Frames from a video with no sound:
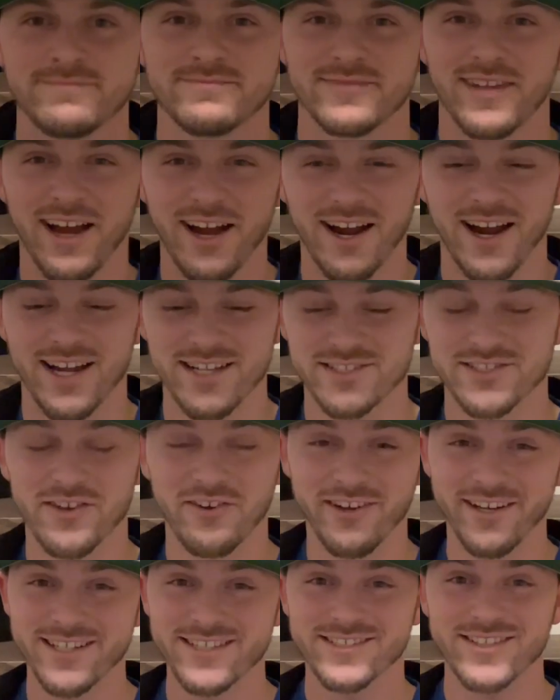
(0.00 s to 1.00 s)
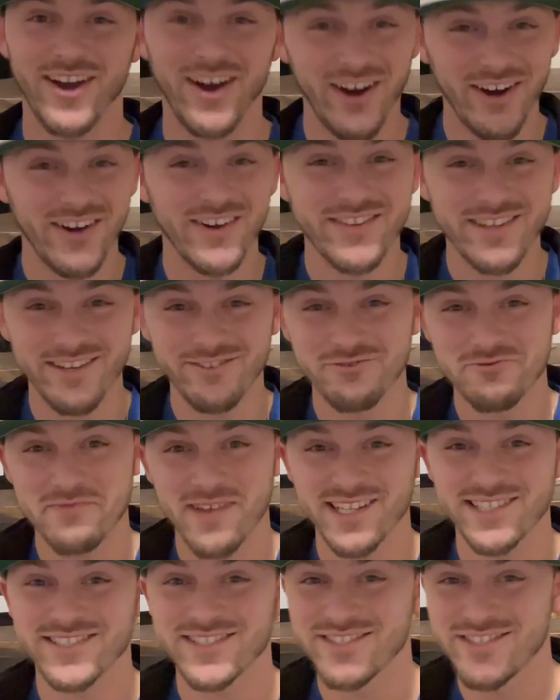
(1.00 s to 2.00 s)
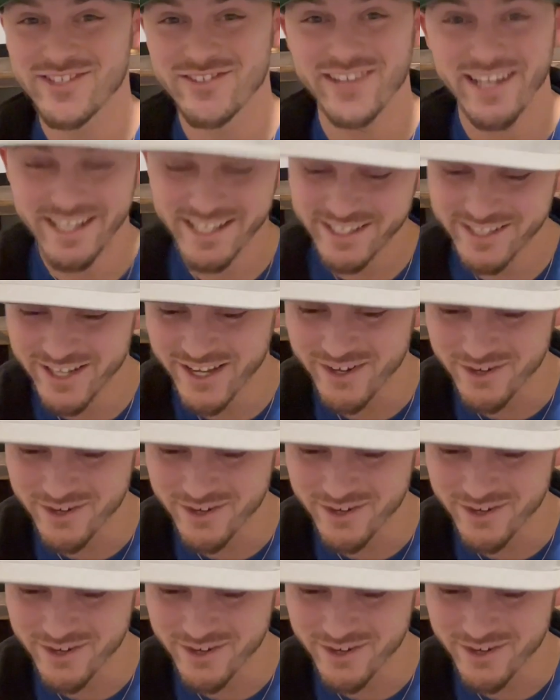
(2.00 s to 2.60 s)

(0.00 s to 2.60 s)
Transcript: Alright, so here's all the information you need to know